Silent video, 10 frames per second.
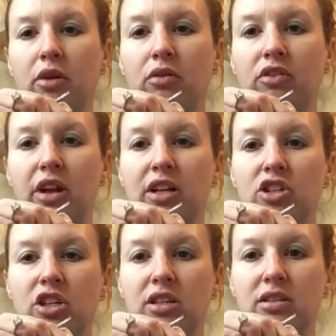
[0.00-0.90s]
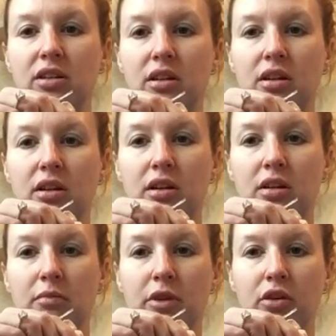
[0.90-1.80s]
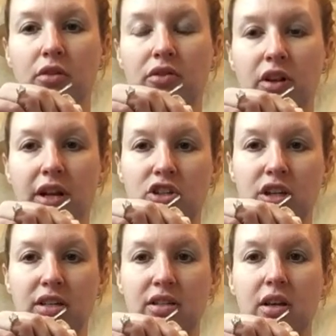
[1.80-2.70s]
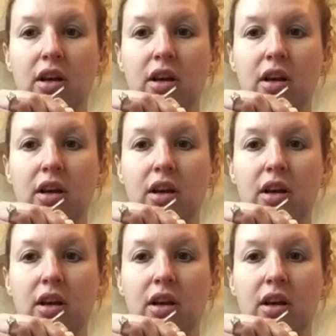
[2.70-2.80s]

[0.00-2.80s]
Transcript: phalanges. Middle phalanges.